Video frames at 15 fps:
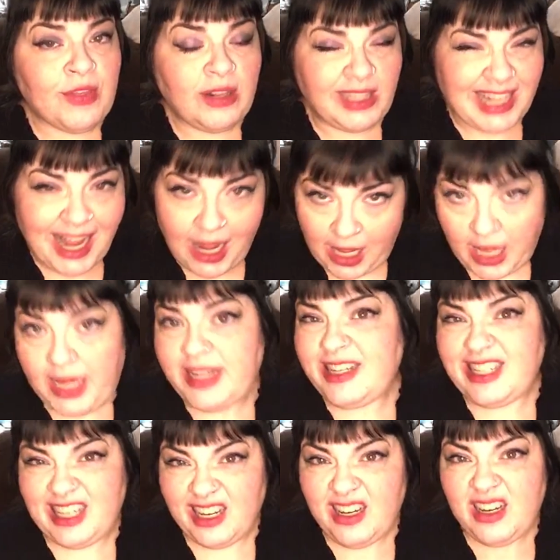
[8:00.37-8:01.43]
the
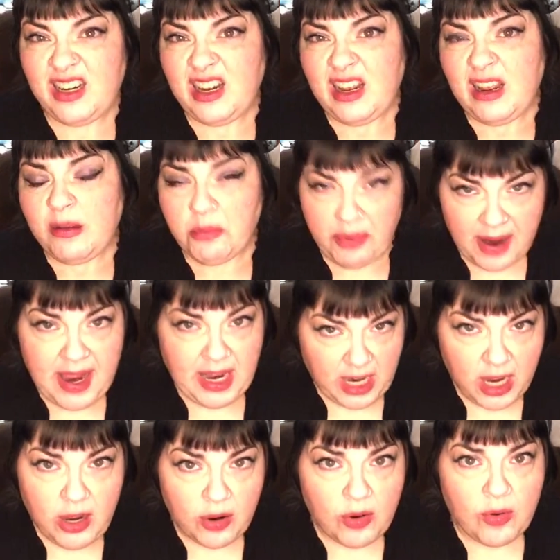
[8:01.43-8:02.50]
lot, brand
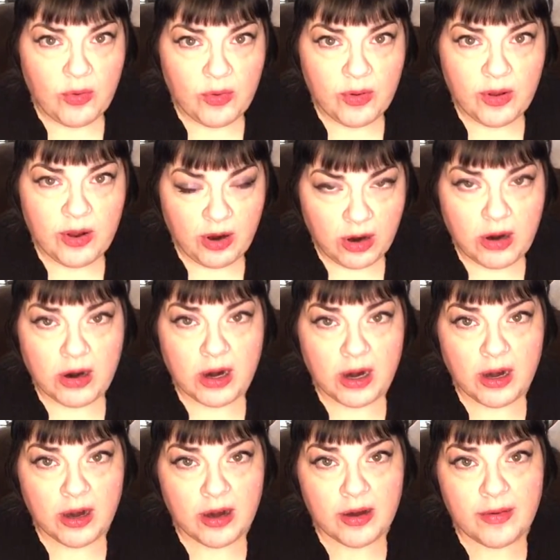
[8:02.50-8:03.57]
new car.
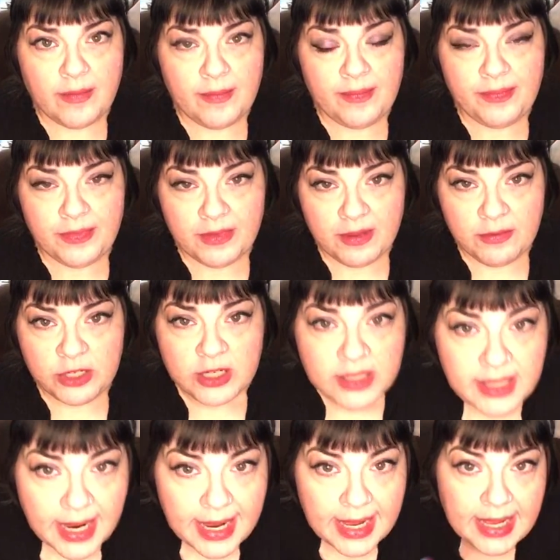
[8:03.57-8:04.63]
I was
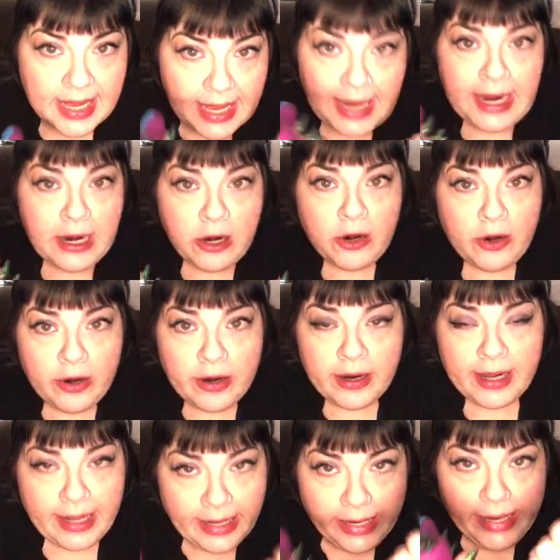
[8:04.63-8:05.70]
just like, here,
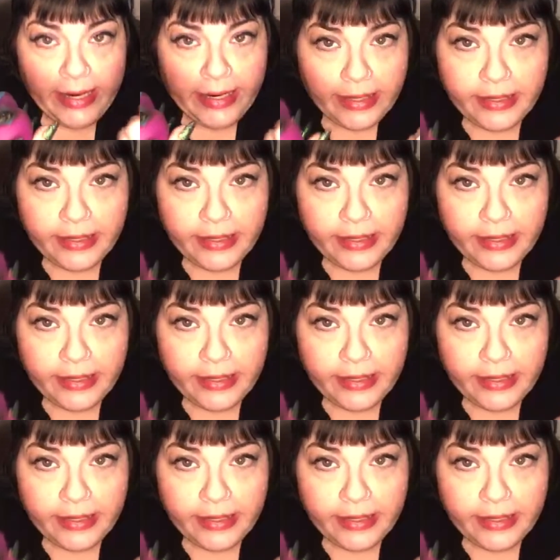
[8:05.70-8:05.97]
honey.